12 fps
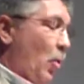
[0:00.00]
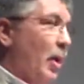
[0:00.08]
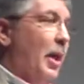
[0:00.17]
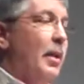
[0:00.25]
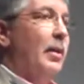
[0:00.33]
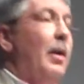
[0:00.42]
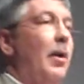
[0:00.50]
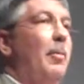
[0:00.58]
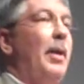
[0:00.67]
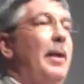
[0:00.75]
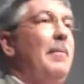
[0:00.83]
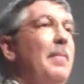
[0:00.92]
we'll get there,
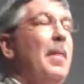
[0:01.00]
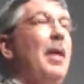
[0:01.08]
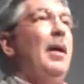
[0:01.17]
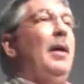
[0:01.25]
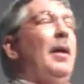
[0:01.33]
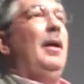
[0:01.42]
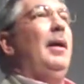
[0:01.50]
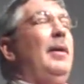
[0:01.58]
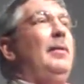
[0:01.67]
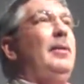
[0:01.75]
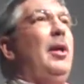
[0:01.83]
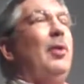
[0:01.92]
but
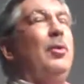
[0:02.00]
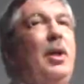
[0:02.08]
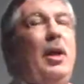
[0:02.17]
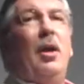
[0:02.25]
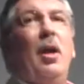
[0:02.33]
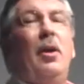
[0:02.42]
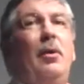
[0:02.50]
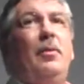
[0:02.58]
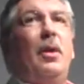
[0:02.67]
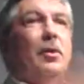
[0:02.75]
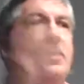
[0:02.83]
DOT yard,